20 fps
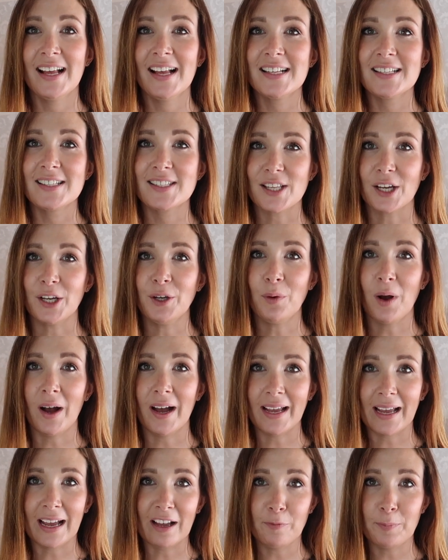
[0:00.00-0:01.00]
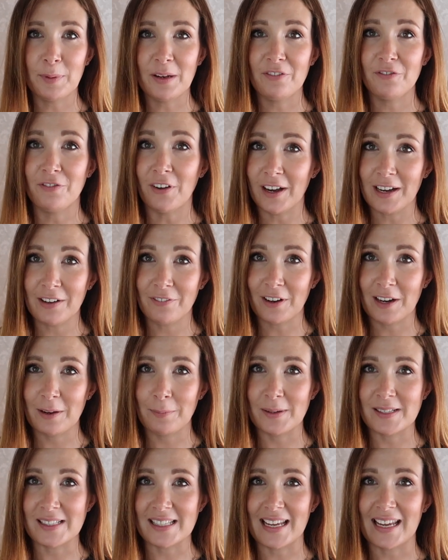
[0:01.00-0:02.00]
So I have been very
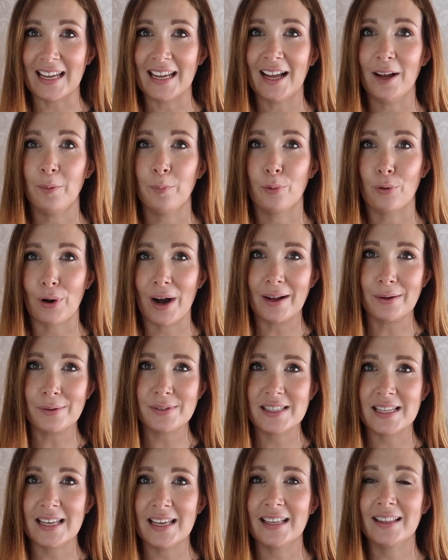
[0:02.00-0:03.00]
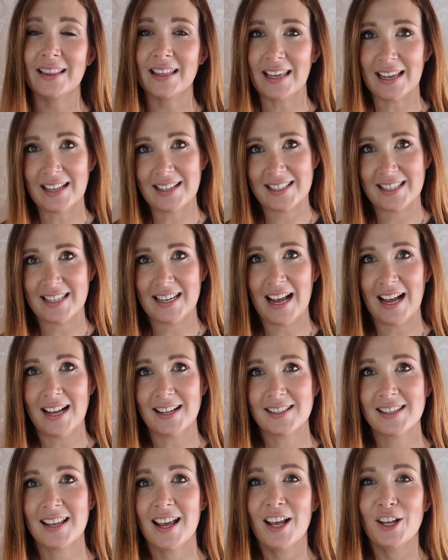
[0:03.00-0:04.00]
busy browsing the
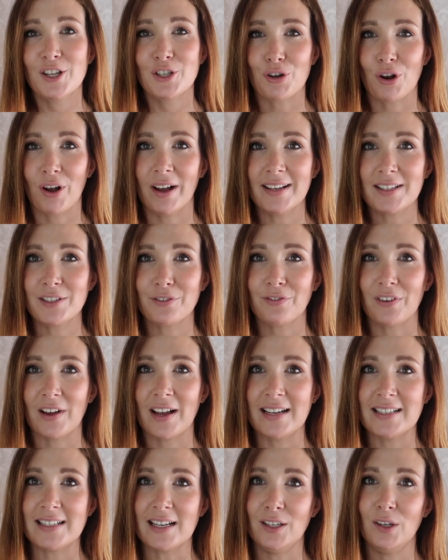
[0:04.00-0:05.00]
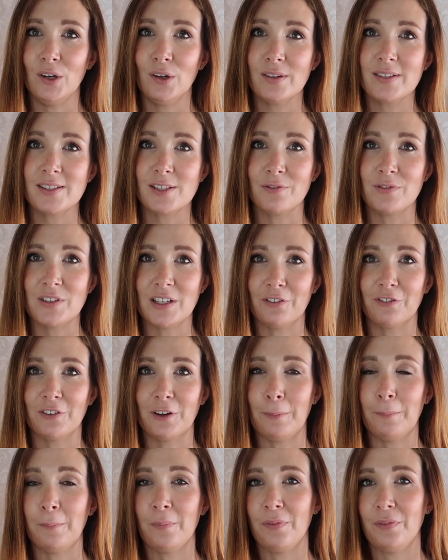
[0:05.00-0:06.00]
internet, trying to find lots of
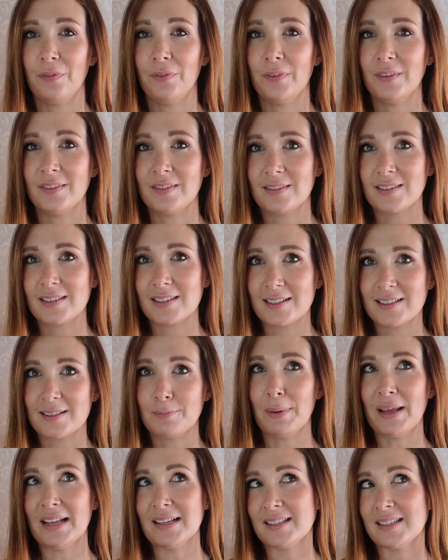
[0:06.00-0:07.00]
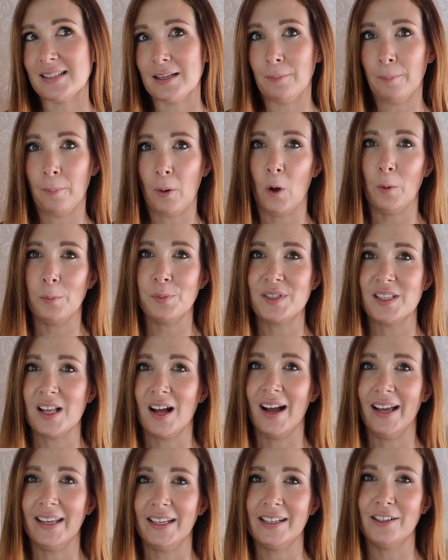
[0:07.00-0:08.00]
different bits and bobs that
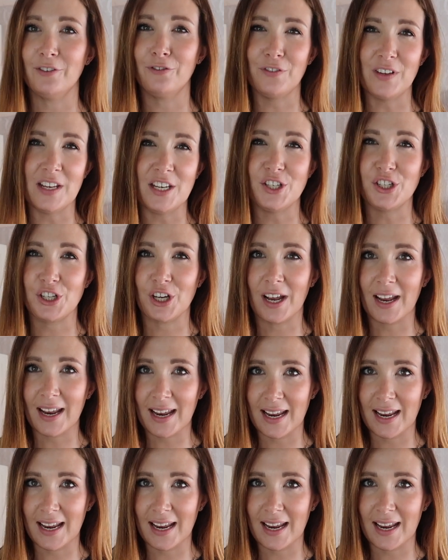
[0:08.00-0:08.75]
I could feature